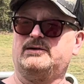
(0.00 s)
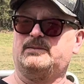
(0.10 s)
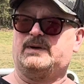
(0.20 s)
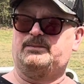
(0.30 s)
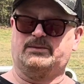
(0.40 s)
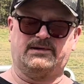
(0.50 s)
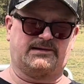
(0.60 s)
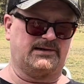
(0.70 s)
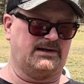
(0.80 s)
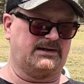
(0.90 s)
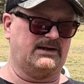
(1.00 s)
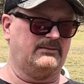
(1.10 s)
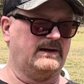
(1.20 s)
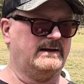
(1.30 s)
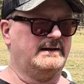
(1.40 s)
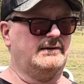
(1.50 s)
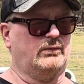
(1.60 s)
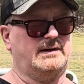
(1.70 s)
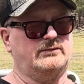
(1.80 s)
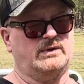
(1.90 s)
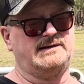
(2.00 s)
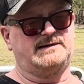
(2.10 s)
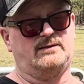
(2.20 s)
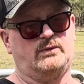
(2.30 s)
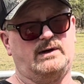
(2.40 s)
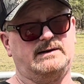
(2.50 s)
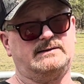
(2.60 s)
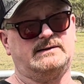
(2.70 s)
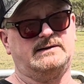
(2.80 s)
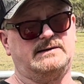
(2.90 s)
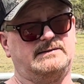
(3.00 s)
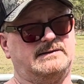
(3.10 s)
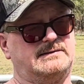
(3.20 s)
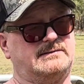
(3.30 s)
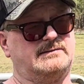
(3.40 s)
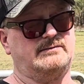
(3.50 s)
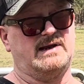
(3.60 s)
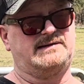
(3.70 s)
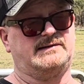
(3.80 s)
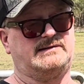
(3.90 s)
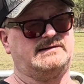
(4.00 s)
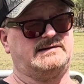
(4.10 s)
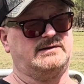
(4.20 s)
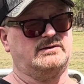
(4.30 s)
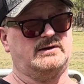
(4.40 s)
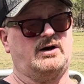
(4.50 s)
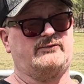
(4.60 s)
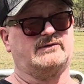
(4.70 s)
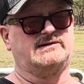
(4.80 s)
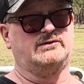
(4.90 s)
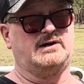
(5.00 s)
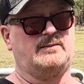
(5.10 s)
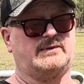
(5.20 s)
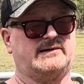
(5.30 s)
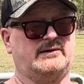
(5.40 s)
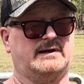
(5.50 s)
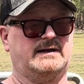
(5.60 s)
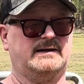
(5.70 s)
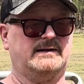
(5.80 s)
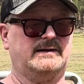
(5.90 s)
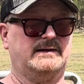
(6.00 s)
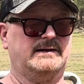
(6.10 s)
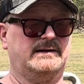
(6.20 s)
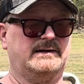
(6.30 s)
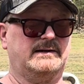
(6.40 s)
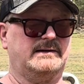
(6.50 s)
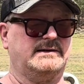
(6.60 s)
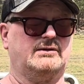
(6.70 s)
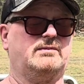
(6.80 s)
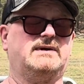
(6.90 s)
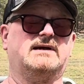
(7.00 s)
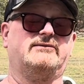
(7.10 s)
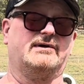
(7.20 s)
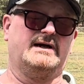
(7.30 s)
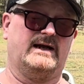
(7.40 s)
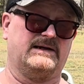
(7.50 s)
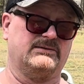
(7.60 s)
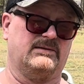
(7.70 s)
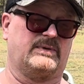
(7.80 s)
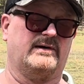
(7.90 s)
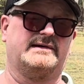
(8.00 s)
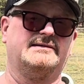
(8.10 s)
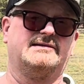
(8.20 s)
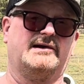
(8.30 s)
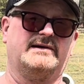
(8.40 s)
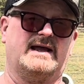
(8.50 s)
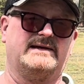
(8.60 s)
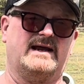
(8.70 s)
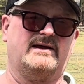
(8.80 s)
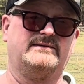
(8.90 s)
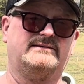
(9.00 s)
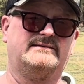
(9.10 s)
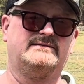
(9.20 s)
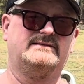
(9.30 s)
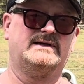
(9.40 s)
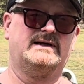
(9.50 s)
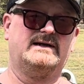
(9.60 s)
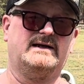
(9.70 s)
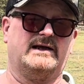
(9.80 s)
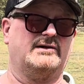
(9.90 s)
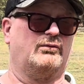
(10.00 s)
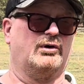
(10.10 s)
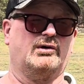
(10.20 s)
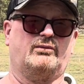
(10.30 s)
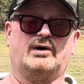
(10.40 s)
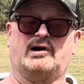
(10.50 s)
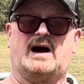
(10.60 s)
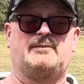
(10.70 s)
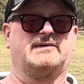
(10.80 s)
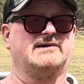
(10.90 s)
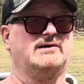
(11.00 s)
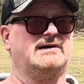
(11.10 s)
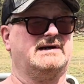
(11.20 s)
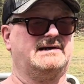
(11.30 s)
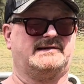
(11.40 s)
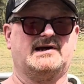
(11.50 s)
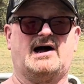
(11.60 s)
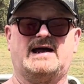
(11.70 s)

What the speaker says: other people that's try to get them. When someone messages you and offers you an opportunity, you would be a very ignorant person to turn that down. In a world where opportunities die.